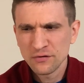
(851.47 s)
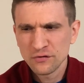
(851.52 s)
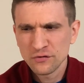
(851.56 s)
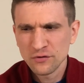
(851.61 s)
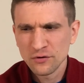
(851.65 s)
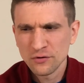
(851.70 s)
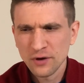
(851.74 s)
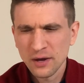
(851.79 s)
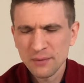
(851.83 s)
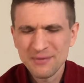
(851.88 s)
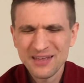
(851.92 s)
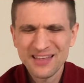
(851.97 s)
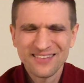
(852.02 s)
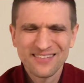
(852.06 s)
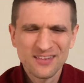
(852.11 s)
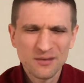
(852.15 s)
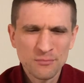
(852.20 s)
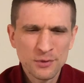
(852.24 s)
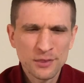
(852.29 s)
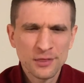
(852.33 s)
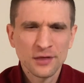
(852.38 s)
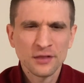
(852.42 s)
So,
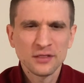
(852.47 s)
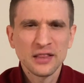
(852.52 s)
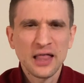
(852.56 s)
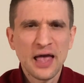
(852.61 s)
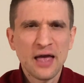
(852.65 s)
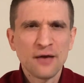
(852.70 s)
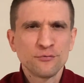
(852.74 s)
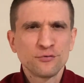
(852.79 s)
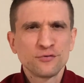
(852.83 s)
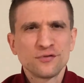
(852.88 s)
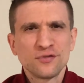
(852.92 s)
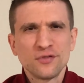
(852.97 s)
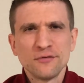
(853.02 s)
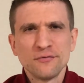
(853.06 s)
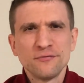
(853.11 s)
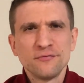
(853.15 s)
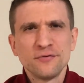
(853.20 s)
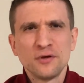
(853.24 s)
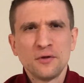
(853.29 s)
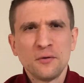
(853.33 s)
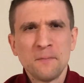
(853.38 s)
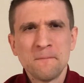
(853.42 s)
some of the laughs the
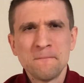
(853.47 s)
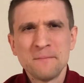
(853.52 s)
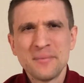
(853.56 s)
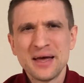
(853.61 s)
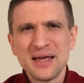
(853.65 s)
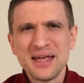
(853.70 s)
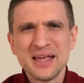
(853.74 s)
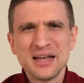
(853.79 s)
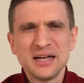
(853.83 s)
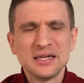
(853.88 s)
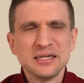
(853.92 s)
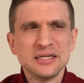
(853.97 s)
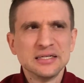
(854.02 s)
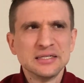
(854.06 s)
film might